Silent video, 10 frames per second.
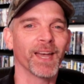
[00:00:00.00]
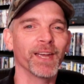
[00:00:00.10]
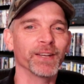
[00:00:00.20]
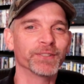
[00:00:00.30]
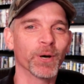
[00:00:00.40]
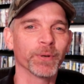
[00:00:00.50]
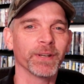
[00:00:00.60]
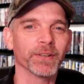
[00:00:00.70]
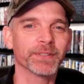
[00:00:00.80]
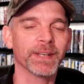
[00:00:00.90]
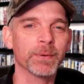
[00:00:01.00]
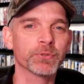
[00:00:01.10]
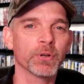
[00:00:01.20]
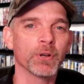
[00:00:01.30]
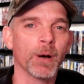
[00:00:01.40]
Hey, Tony here. Today I'm going
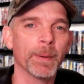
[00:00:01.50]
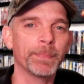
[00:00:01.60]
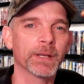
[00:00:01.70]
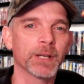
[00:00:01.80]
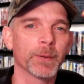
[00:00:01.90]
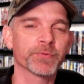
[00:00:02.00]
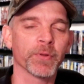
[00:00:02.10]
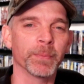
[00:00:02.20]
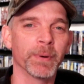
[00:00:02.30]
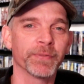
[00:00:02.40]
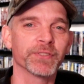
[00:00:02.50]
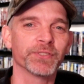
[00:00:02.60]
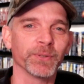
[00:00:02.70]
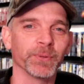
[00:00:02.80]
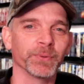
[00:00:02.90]
to show you all my pickups for the month of
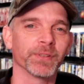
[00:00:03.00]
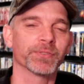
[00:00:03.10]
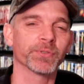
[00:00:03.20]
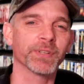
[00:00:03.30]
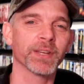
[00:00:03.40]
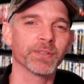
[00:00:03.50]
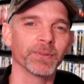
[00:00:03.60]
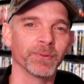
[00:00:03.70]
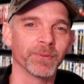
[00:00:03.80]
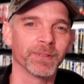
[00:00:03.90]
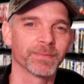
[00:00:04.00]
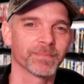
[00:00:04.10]
June, so stay tuned.